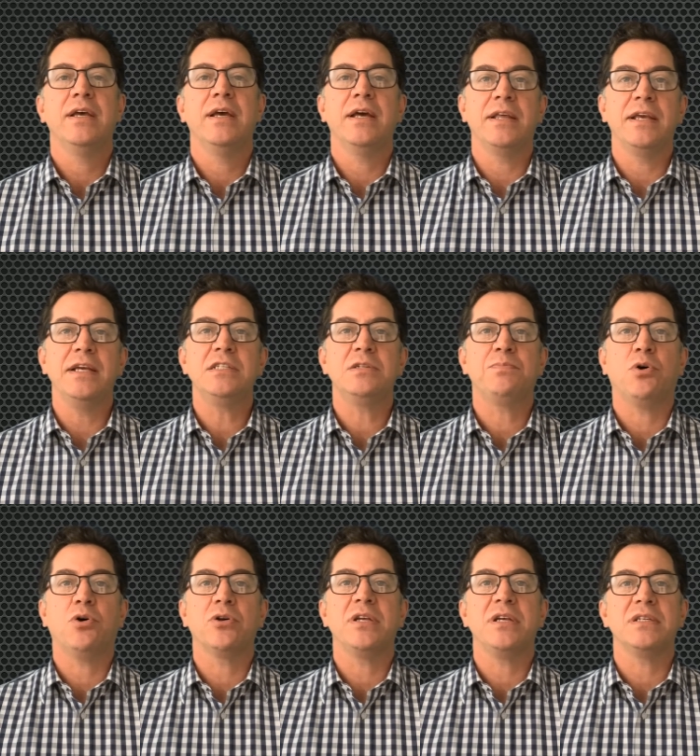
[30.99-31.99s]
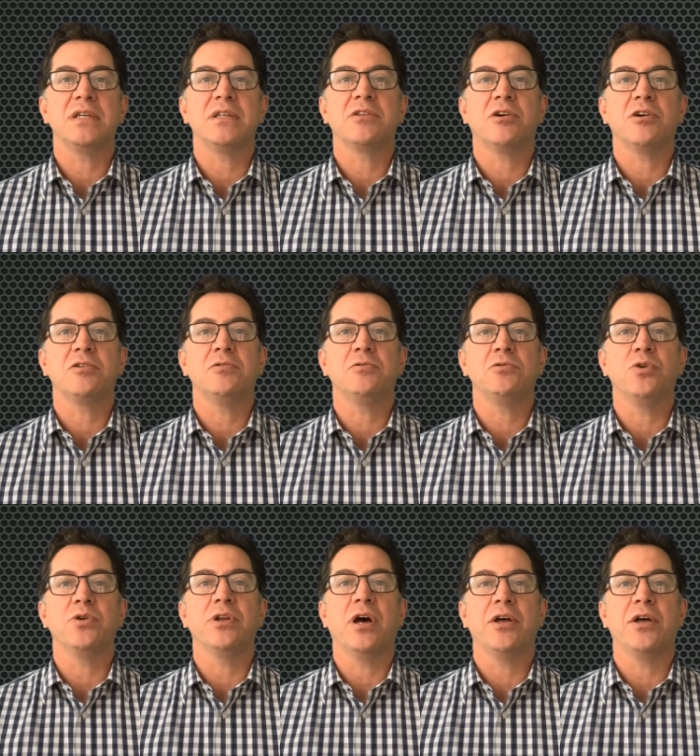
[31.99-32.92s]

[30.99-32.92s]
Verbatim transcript: and each party is entitled to an